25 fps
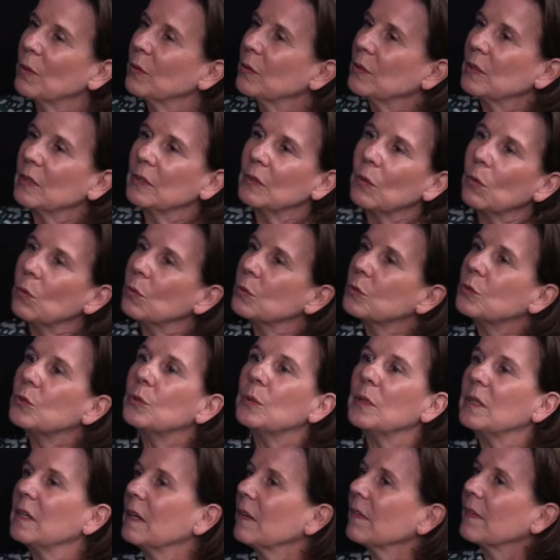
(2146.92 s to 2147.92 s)
on a, or
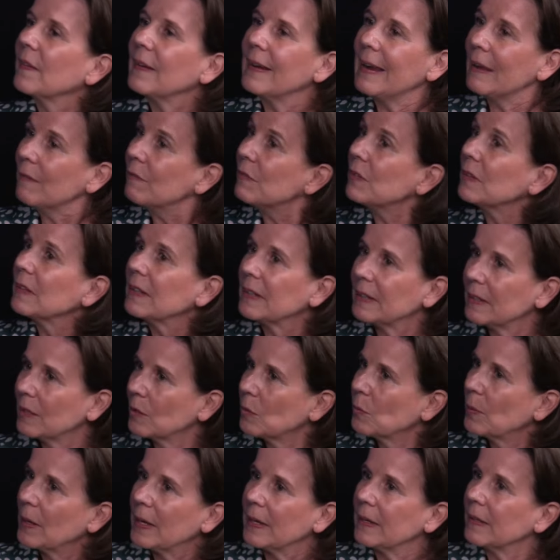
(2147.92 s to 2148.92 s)
to another level in
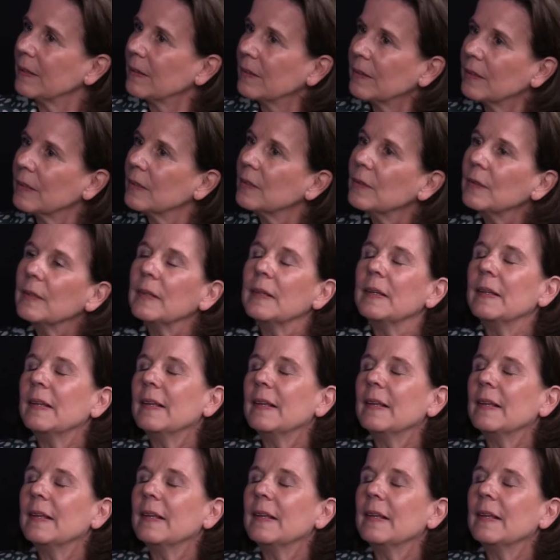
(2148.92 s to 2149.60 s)
a way, you know.